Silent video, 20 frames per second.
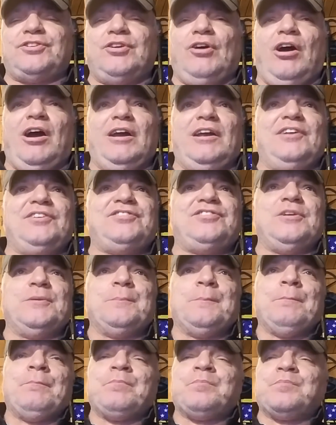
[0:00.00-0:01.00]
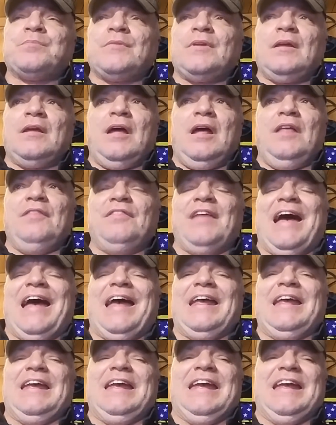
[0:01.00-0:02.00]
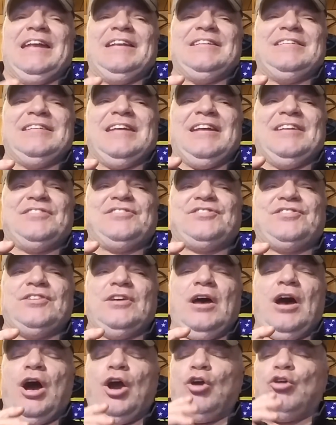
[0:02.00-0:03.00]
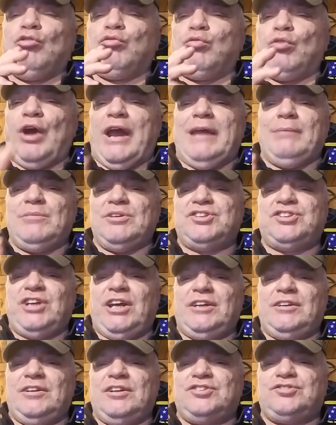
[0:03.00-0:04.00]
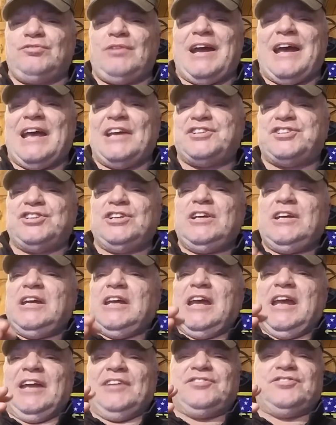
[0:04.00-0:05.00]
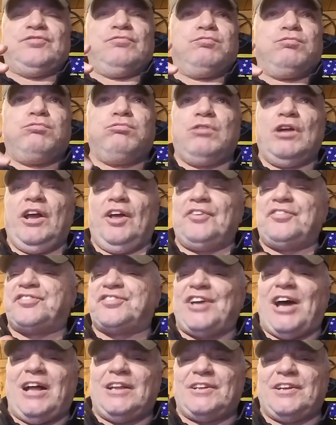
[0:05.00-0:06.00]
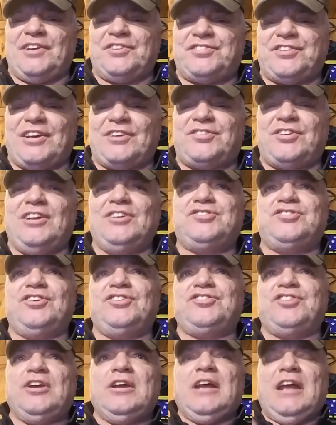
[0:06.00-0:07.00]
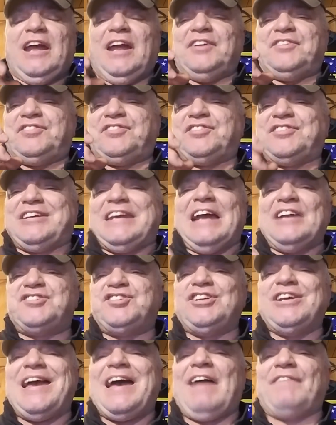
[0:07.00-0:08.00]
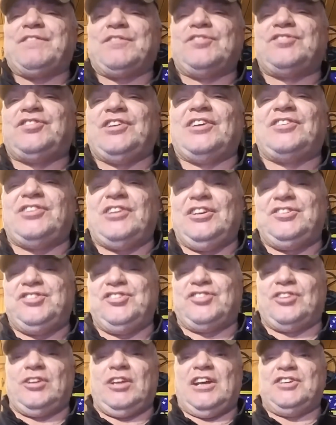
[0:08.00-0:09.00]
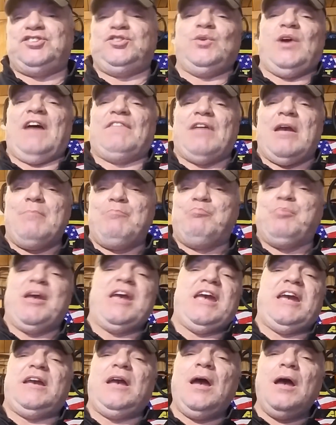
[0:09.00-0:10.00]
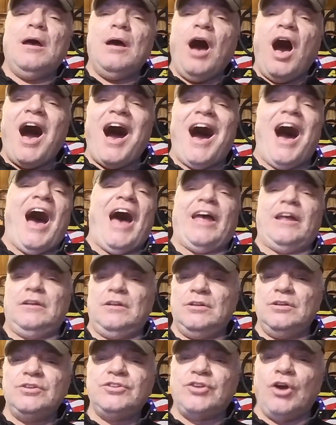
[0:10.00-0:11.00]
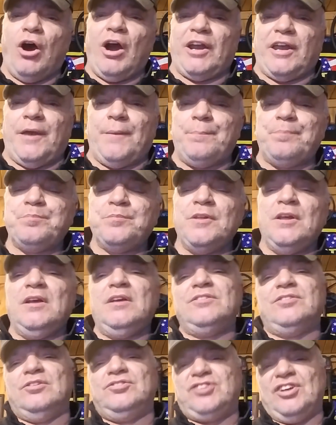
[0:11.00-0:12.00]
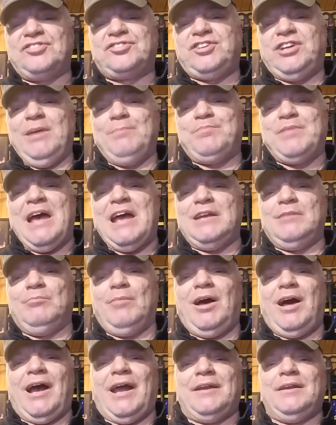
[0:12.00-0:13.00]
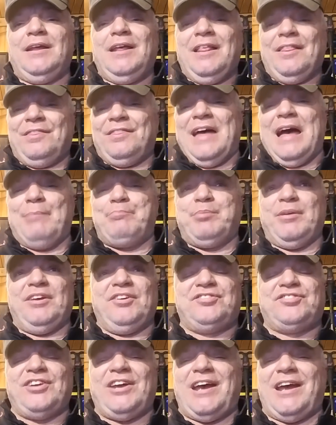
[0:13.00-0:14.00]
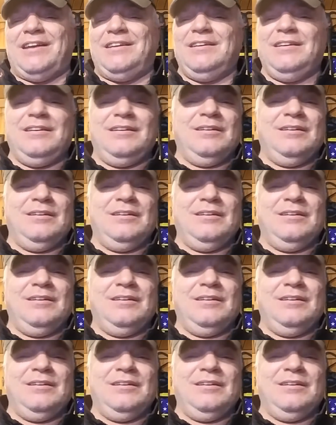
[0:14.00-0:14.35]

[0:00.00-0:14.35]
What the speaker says: targets, that it's a great machine in the trash. It's real solid at 6 inches. It's sketchy after 6 inches unless you have a big, hot target. So just keep that in mind. That being said,